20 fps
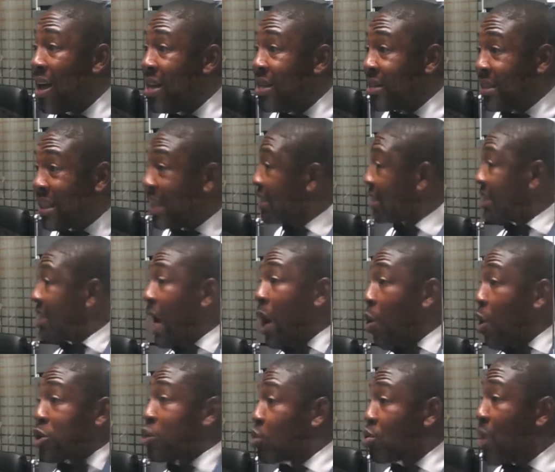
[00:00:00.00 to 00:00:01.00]
sit
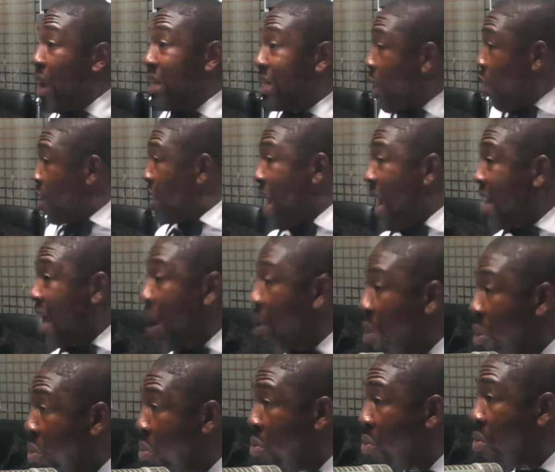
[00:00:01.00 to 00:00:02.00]
now also, and you want to hear
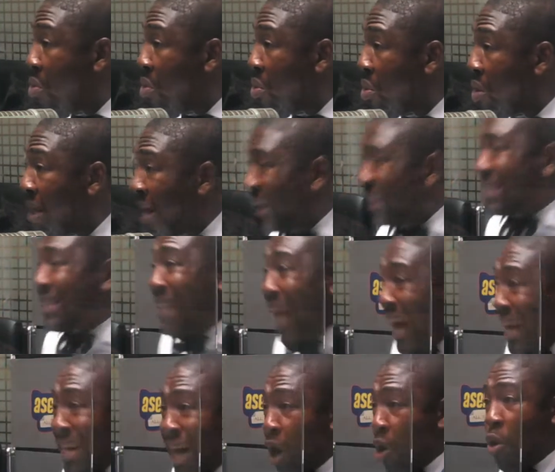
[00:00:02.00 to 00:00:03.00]
all.
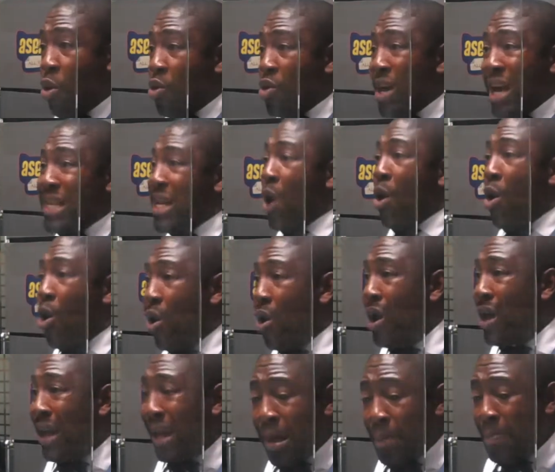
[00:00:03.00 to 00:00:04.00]
Tie now, you know,
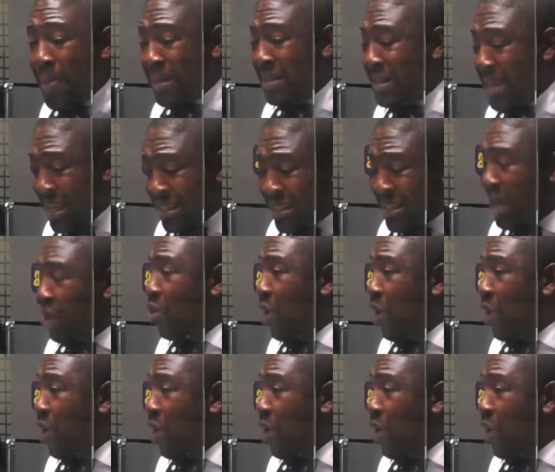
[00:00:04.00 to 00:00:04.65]
in business, they